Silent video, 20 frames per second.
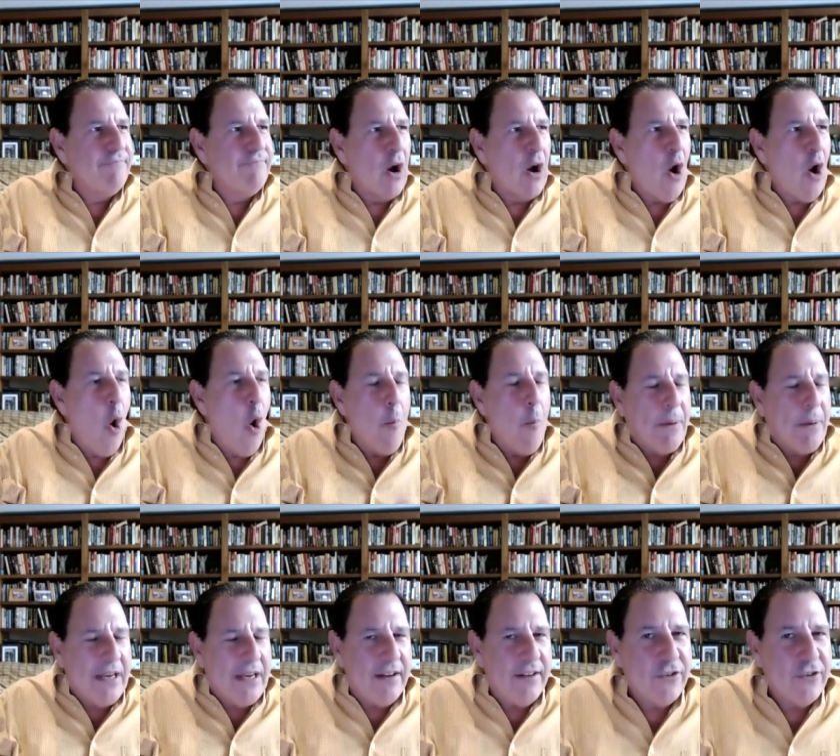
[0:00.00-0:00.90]

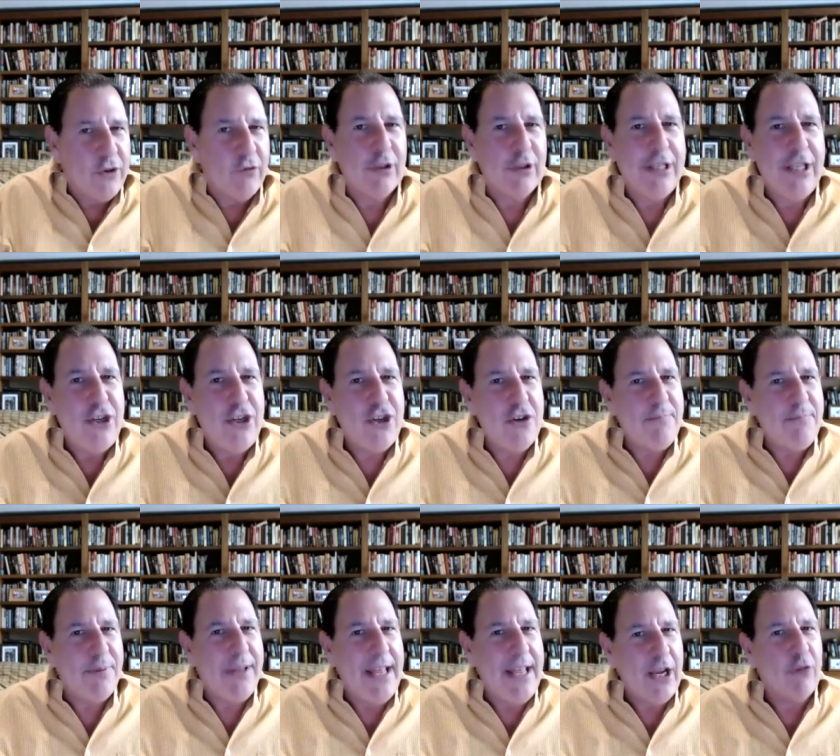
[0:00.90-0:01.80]
open to religion
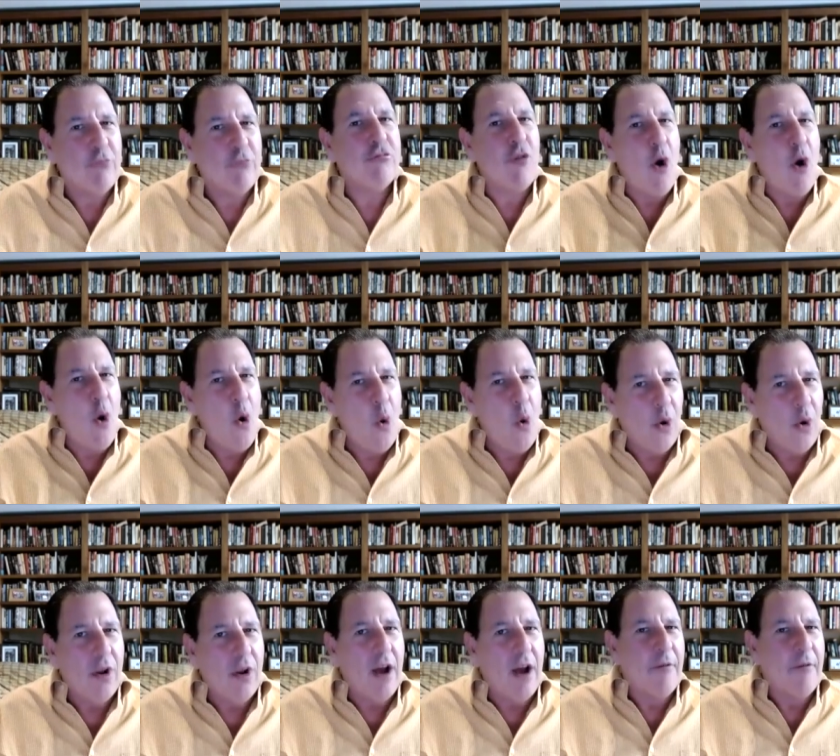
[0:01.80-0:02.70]
playing a
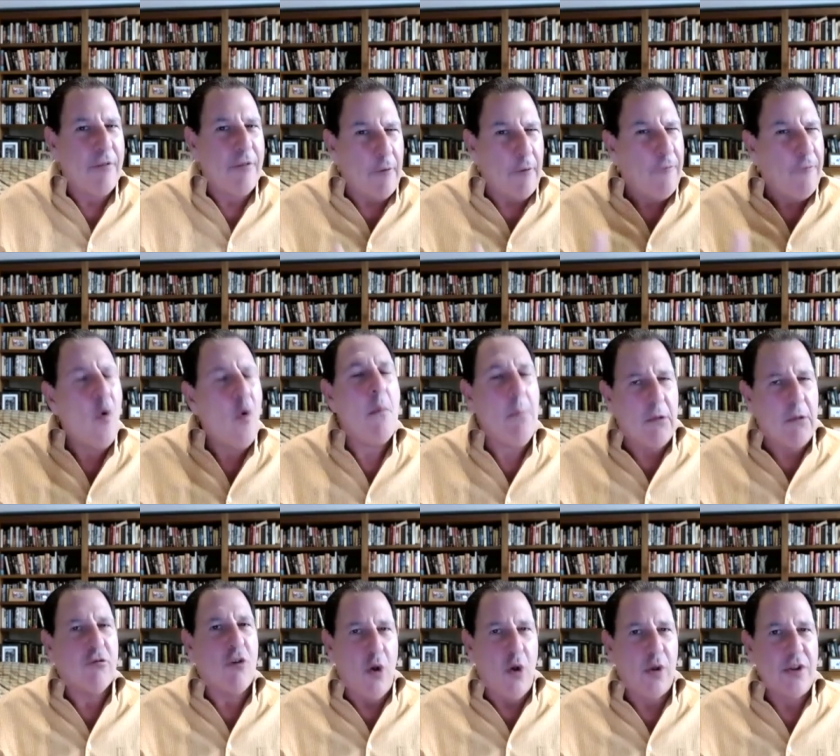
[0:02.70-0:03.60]
role, of a formal
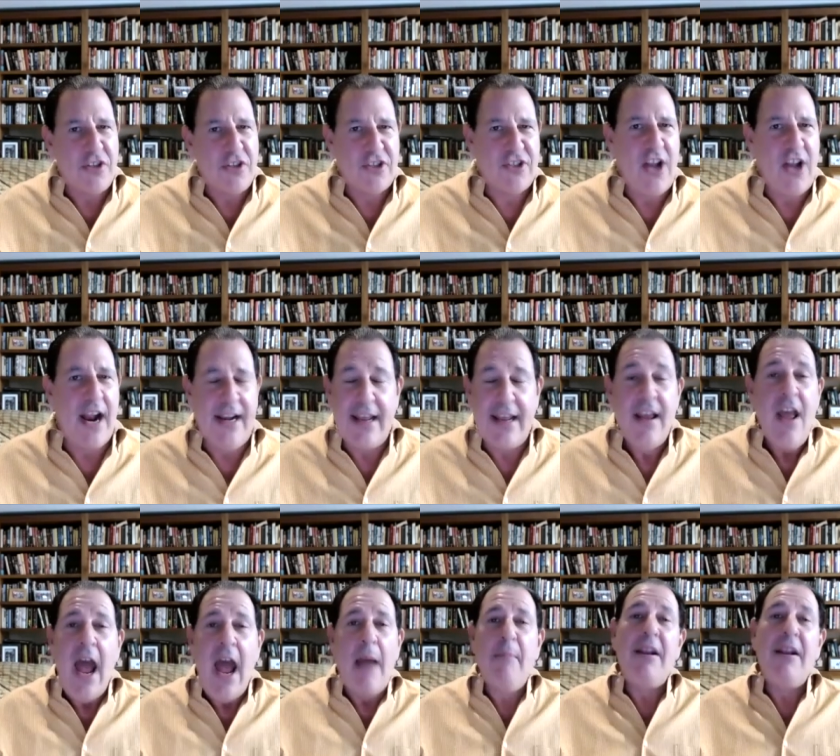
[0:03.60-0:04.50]
role in society.
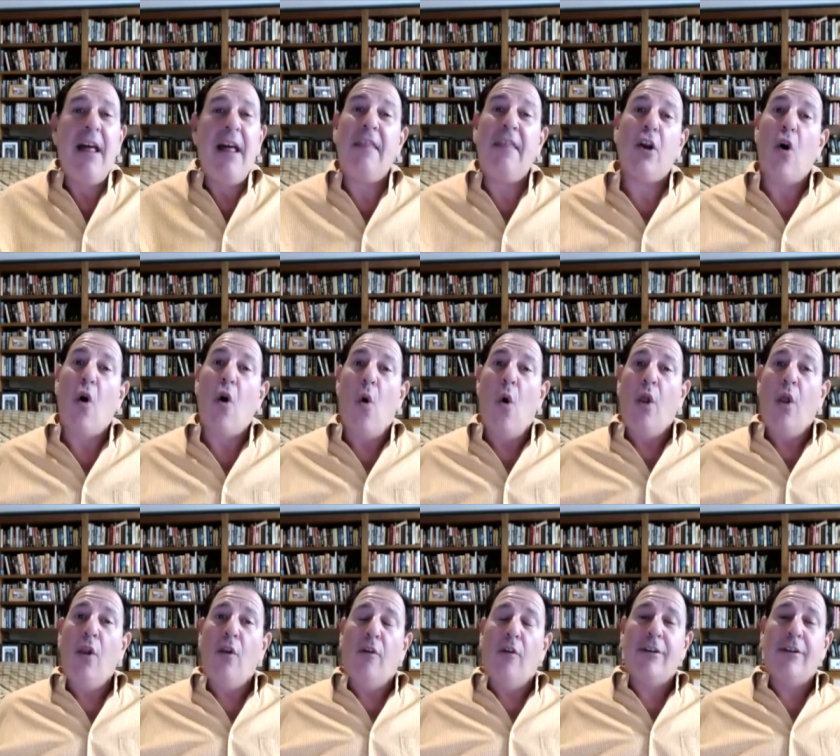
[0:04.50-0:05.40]
I mean, I think
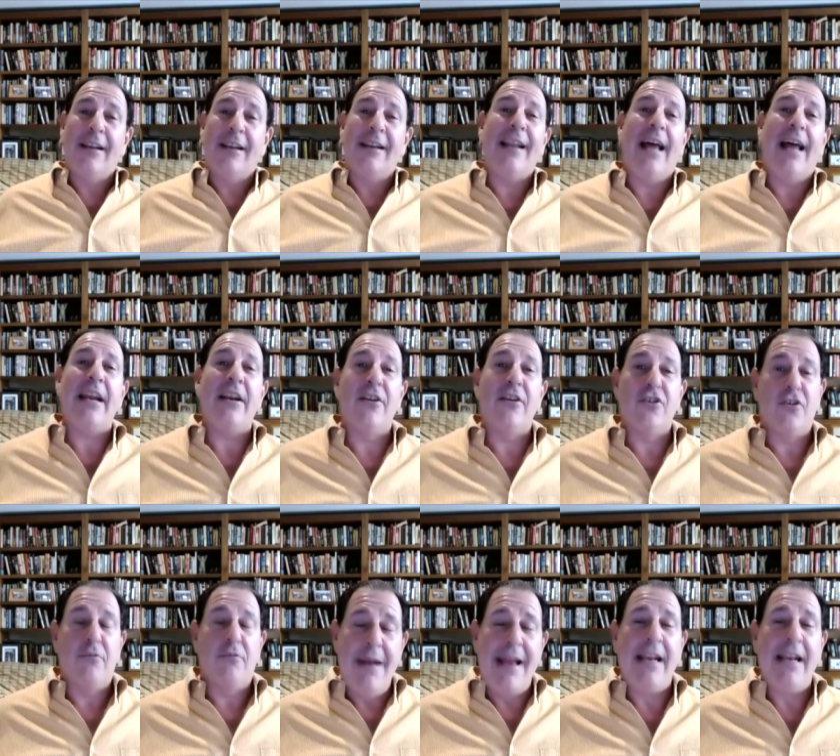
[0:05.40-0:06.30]
all enlighteners
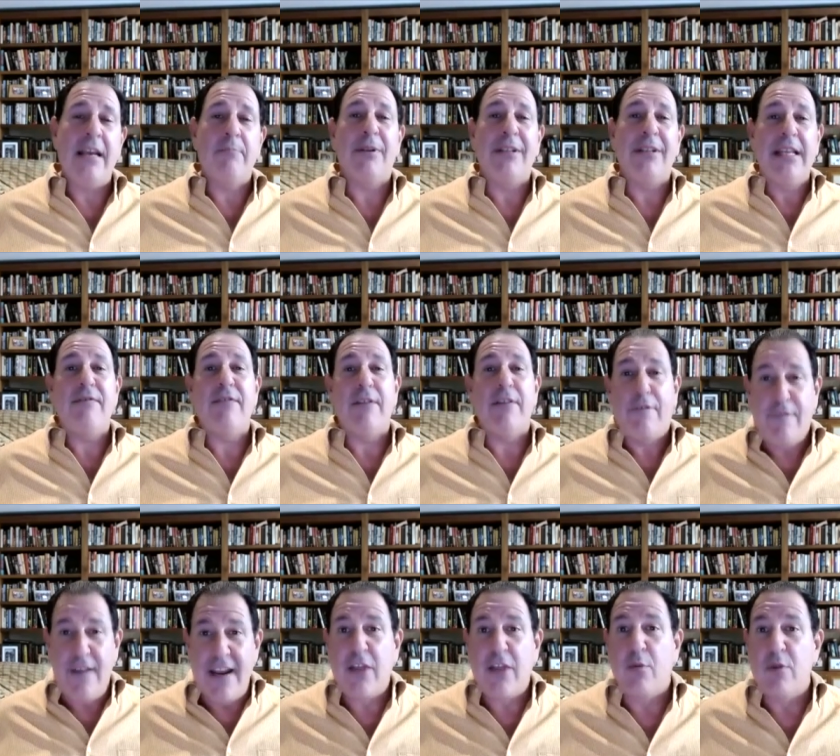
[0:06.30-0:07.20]
and many believe that
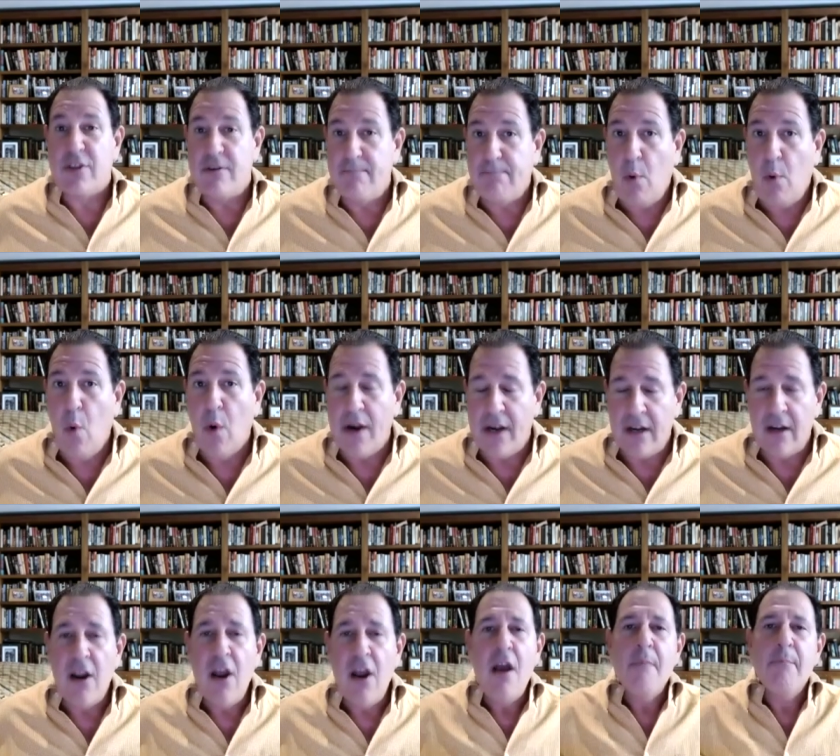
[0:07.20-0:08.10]
faith was important,
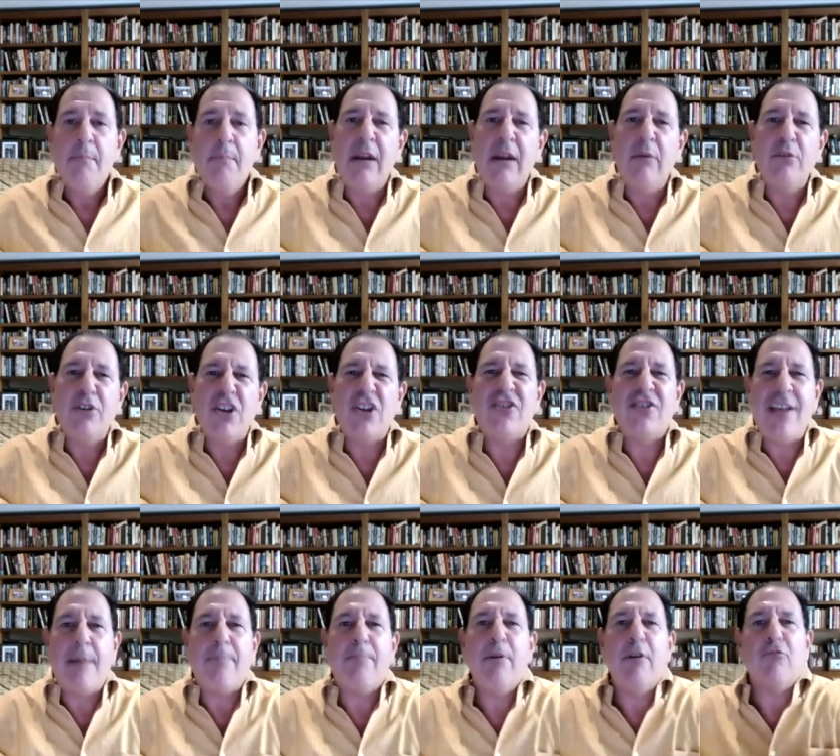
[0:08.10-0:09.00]
but it was a
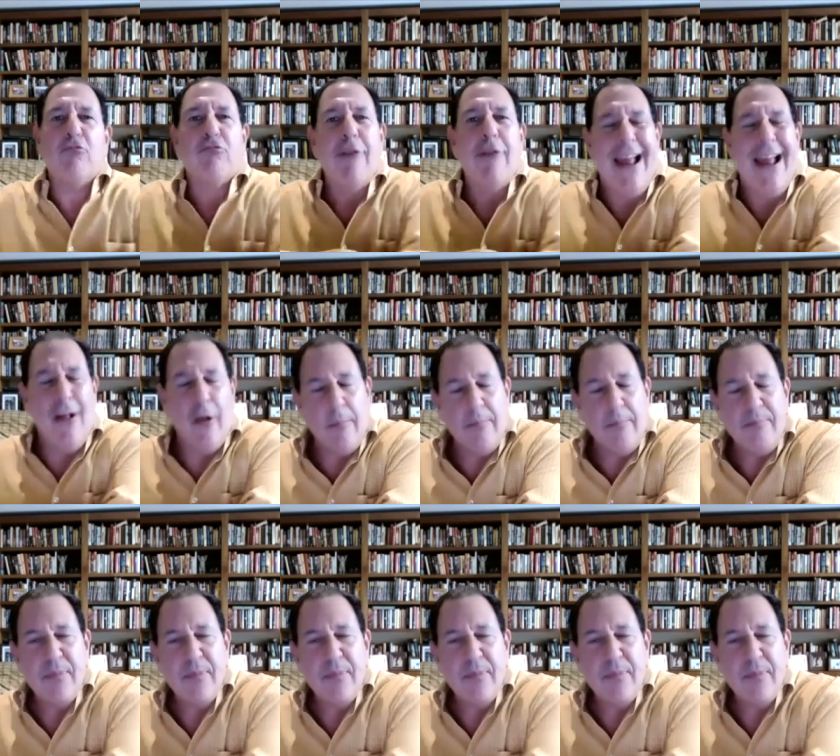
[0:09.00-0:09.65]
separate realm.